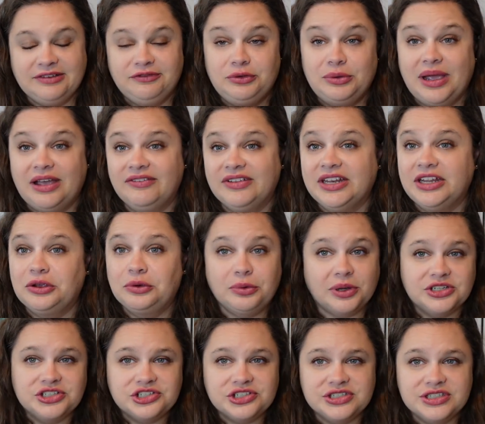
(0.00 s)
If you have any
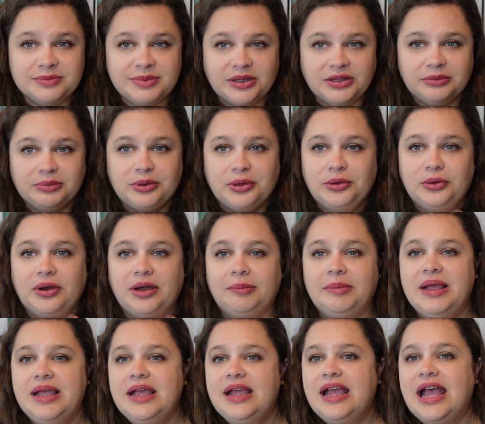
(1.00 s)
questions about the
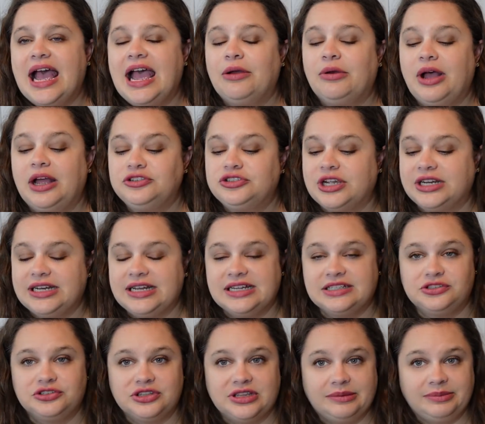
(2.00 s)
program, I will try to
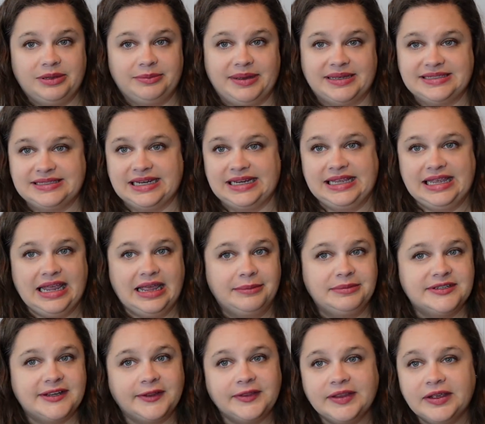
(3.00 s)
answer them the best I
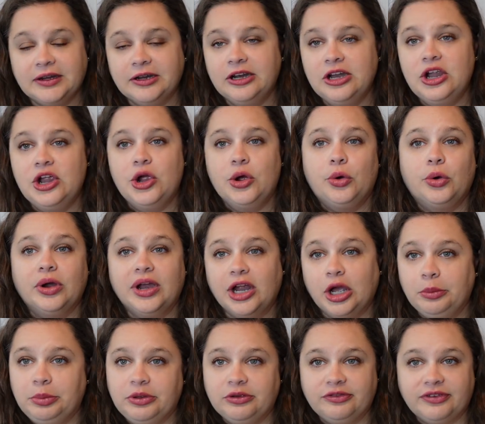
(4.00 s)
can down there, or
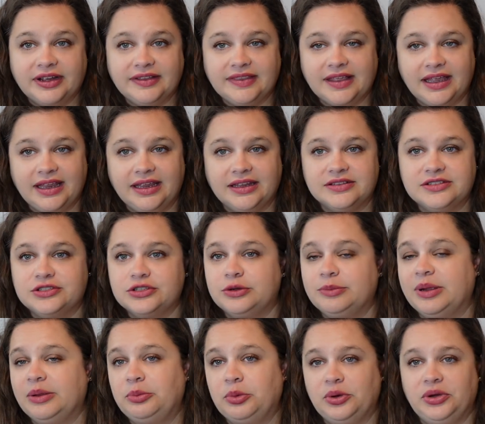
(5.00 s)
help you find that answer
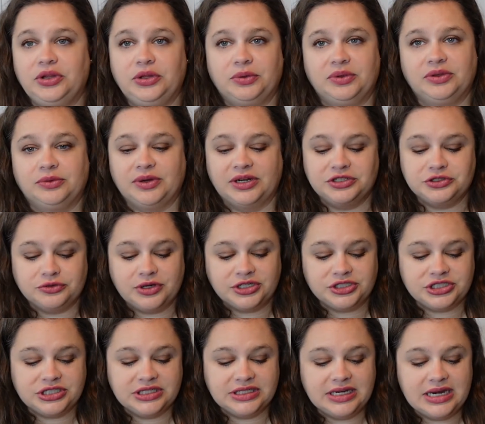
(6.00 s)
by pointing you in the right
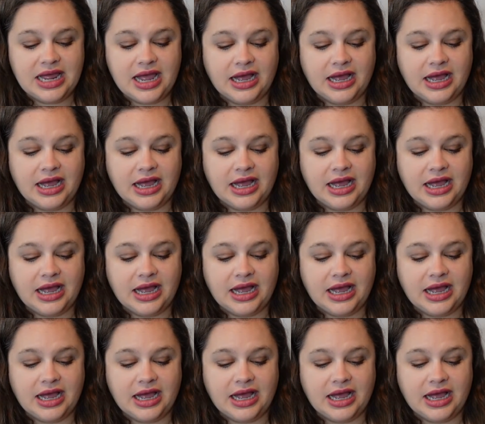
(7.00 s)
direction.